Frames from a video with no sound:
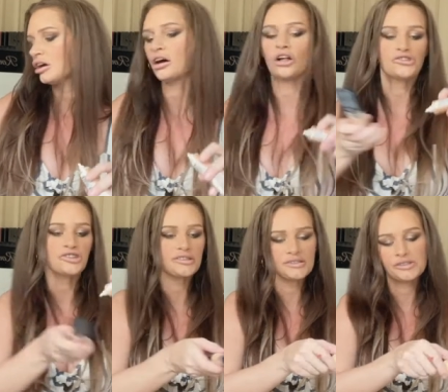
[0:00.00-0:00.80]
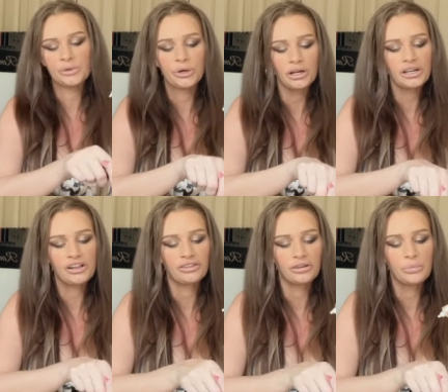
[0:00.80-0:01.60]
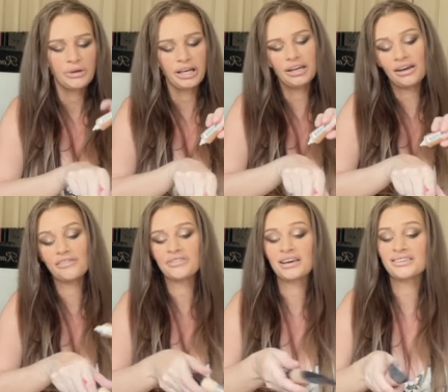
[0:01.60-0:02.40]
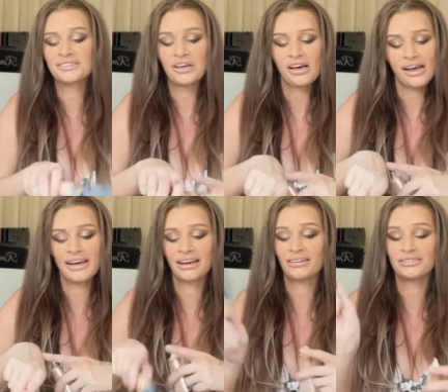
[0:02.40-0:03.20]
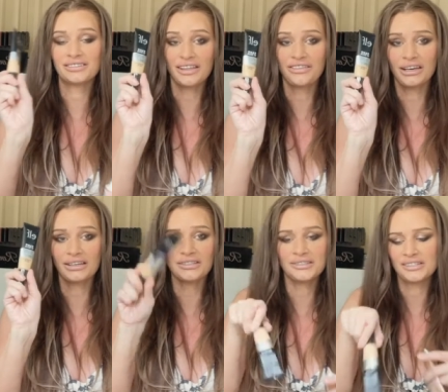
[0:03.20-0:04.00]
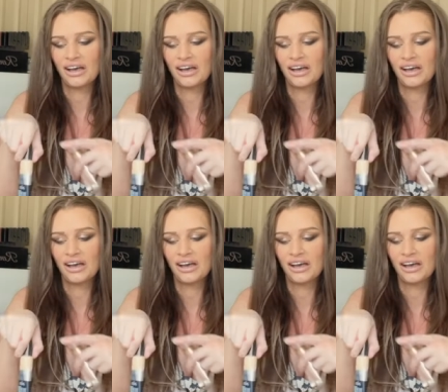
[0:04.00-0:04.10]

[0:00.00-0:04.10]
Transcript: I'll just squirt a little bit of this and this